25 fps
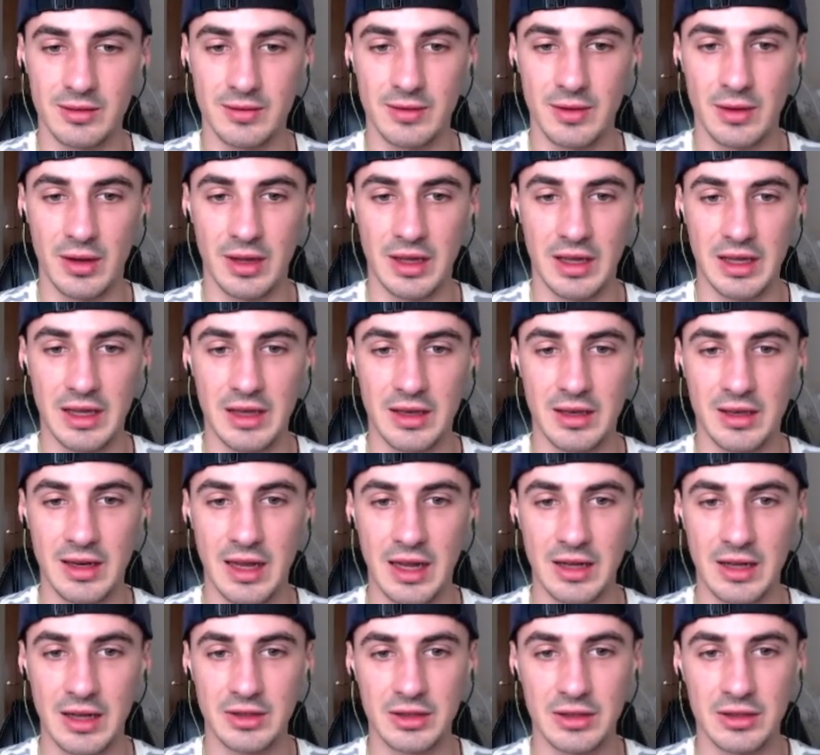I feel like he could
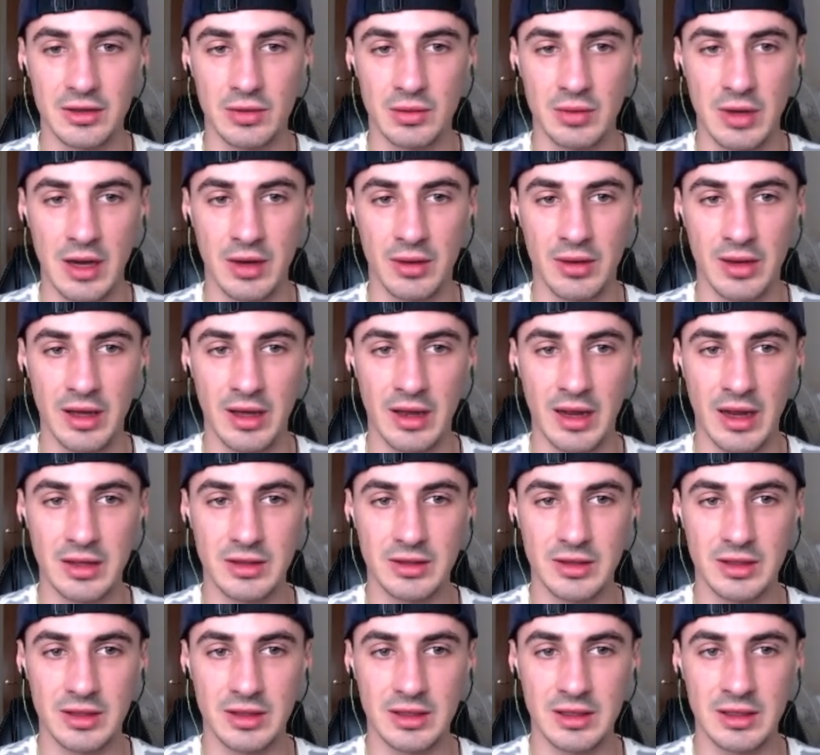actually do well there.
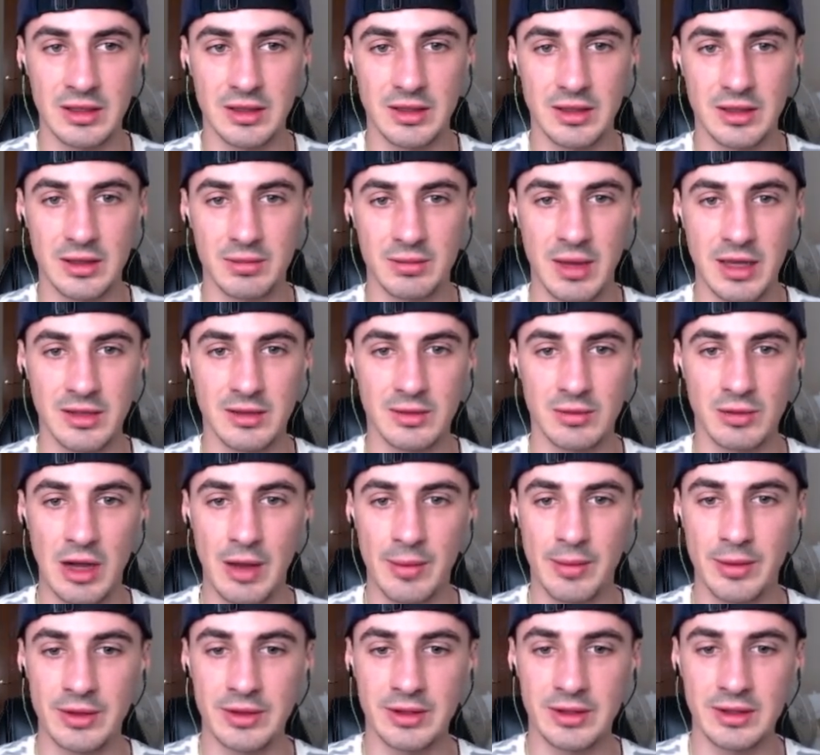Actually, could make some
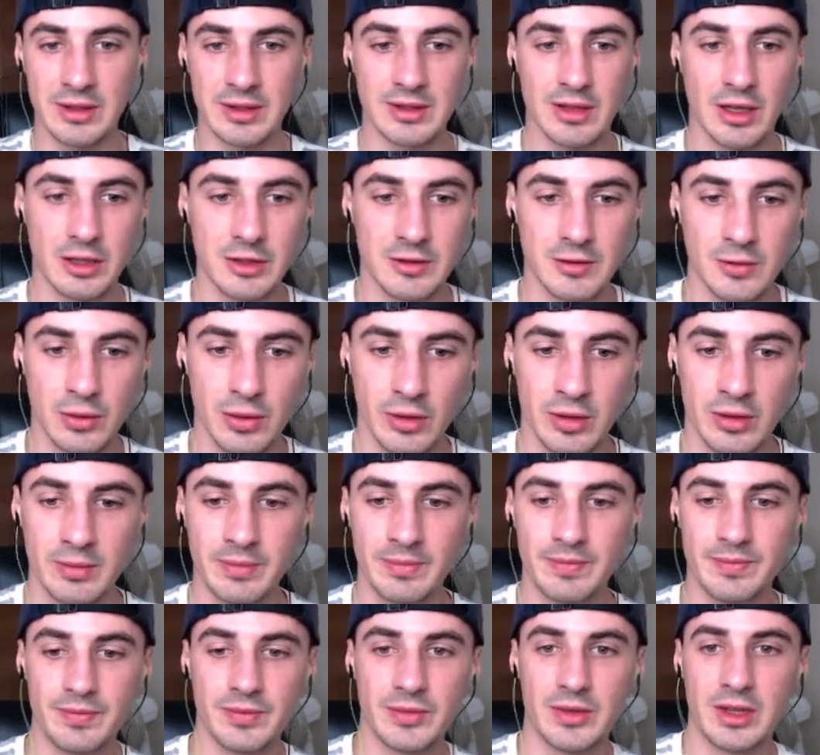weapons and such for them.